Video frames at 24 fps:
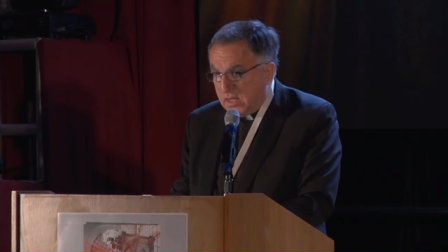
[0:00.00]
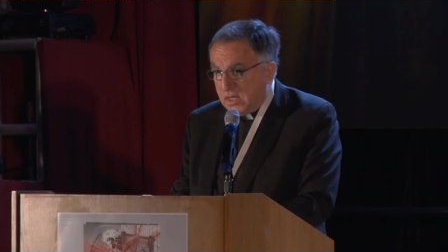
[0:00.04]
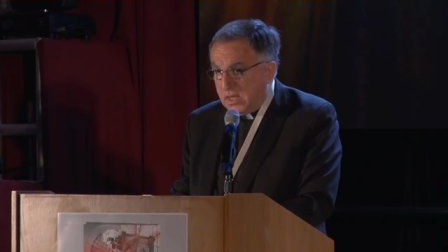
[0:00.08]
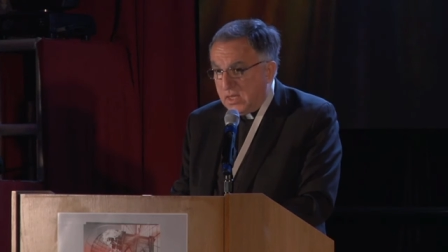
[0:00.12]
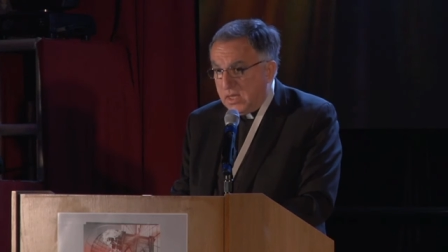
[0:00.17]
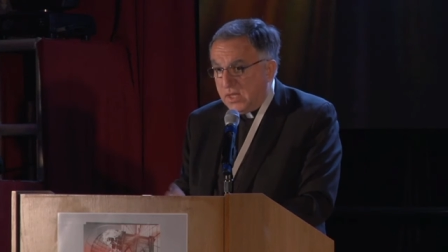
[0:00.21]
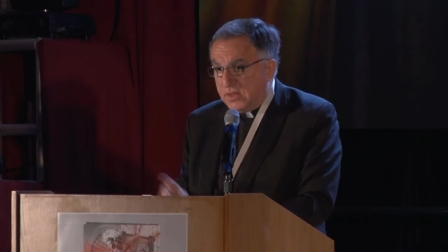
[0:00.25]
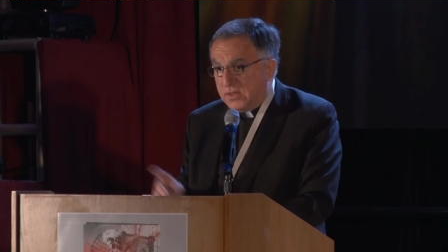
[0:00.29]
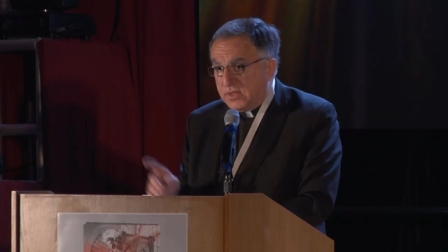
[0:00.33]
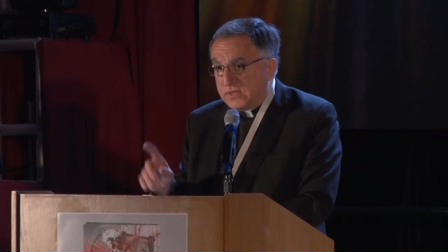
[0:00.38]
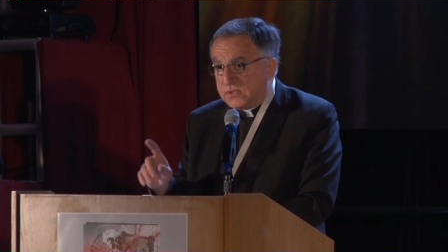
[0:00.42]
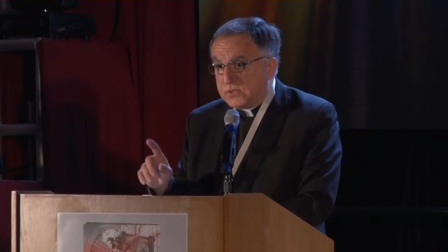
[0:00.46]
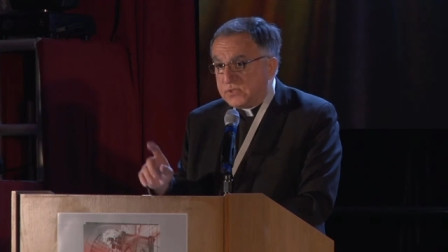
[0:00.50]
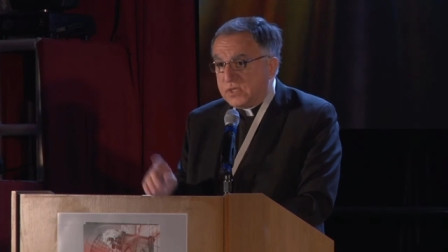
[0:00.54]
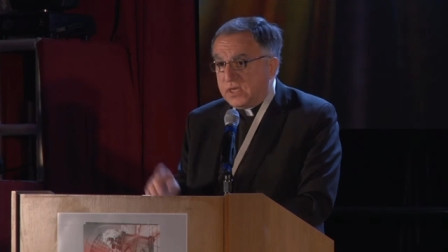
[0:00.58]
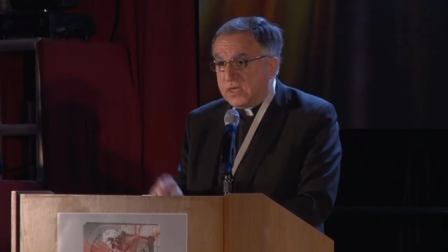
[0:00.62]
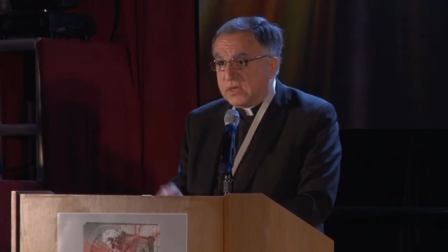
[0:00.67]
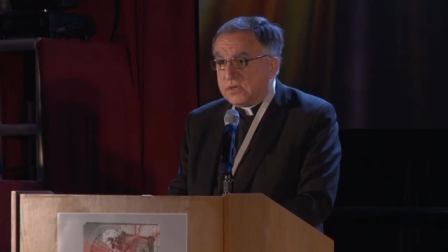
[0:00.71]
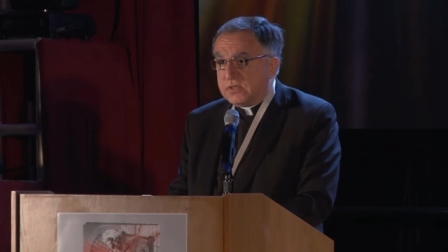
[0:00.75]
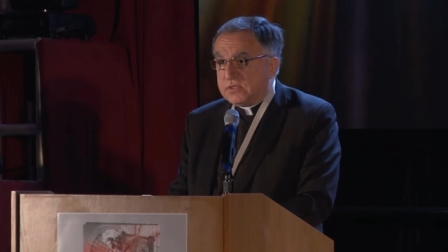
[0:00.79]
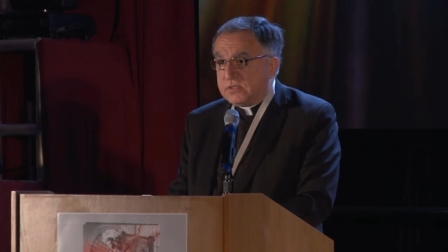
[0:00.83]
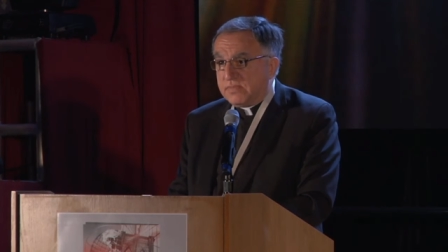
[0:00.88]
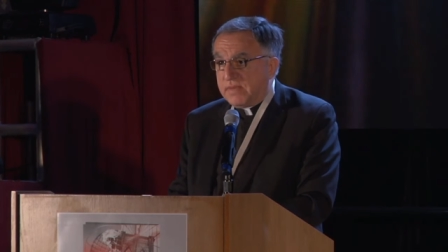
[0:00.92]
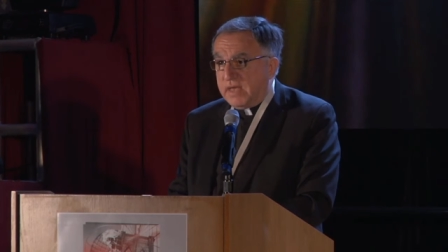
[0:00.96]
In this
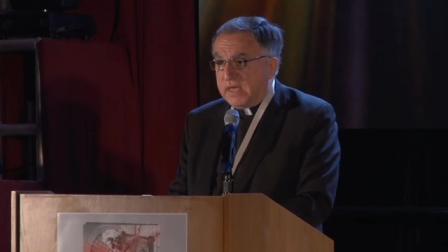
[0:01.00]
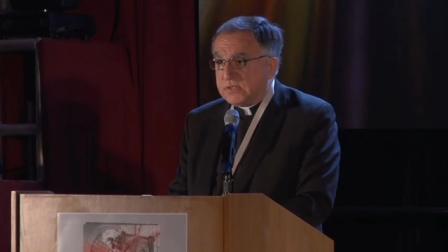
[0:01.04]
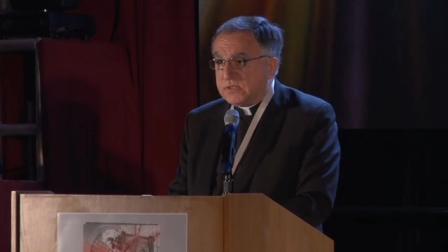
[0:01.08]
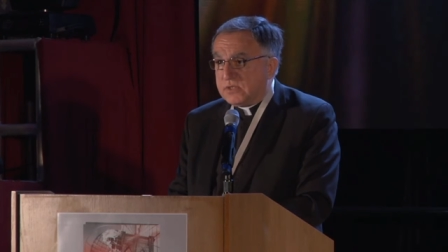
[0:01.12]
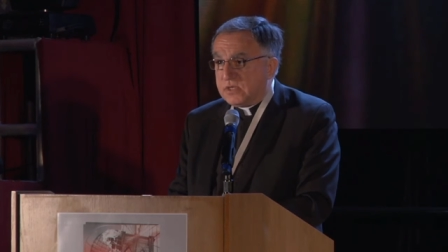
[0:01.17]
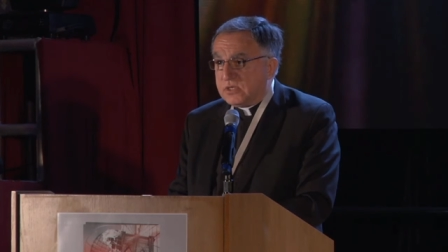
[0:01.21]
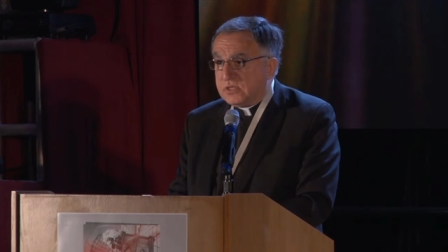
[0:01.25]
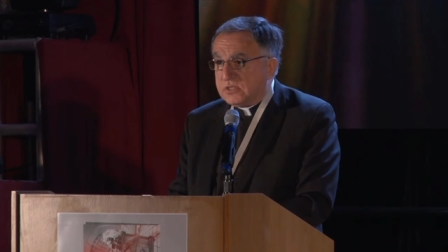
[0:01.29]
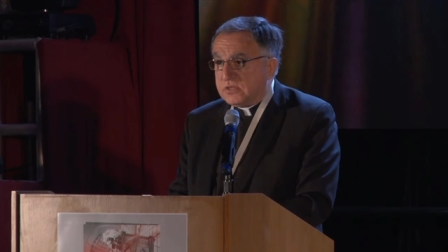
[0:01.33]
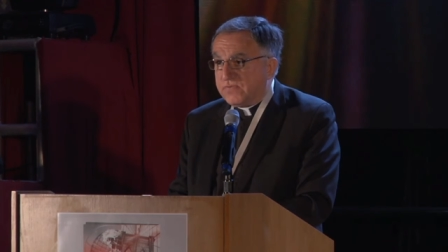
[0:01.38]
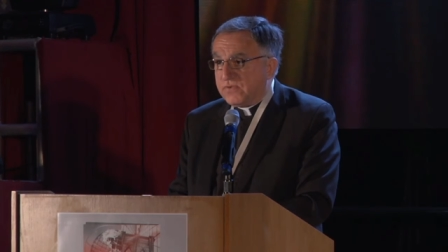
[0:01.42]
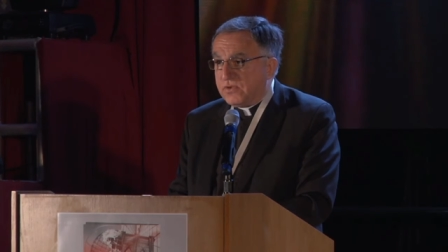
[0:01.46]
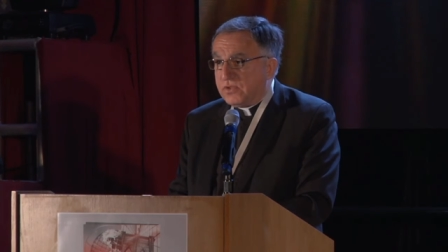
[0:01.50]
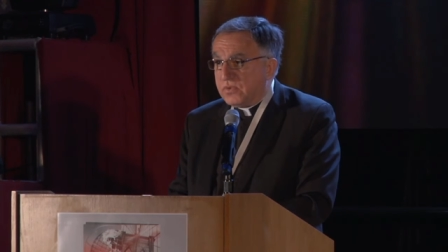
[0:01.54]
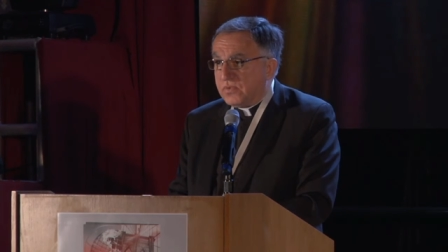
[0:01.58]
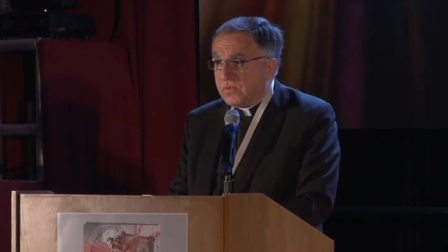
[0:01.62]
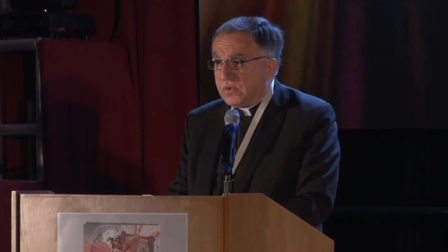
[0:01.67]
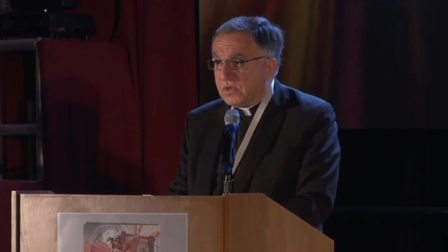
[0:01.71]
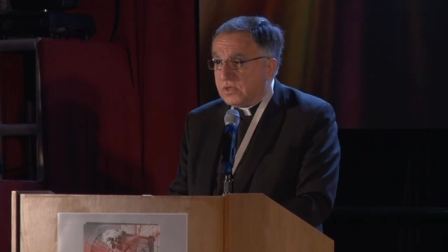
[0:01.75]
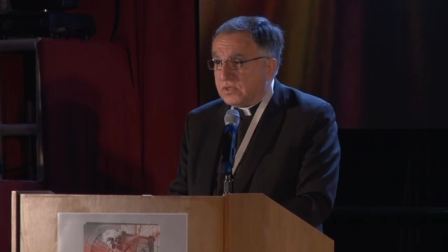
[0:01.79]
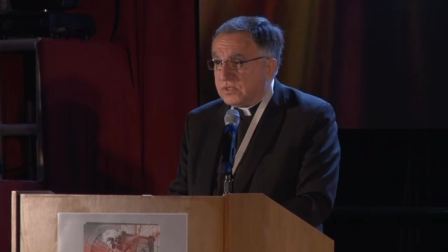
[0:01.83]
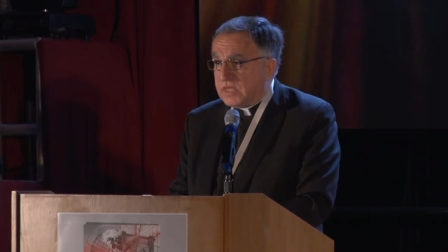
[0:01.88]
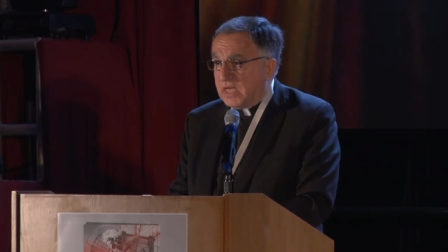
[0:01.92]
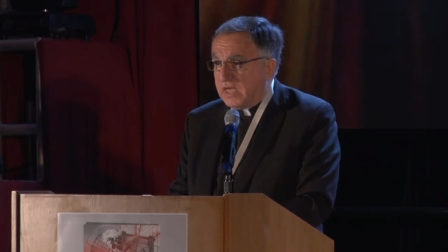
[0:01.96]
year's message for the
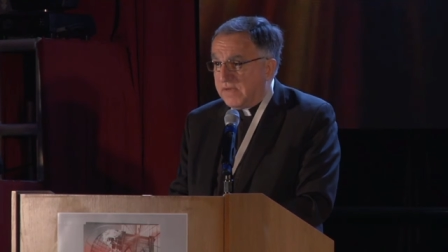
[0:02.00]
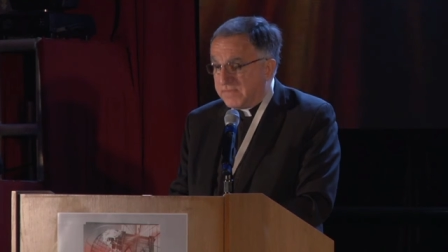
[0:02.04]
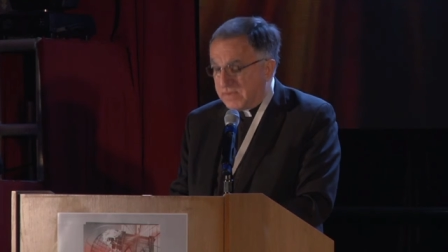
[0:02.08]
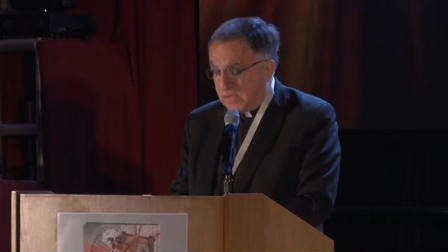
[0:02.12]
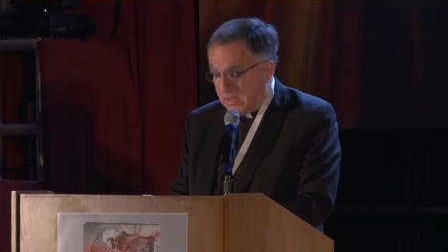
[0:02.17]
World Day of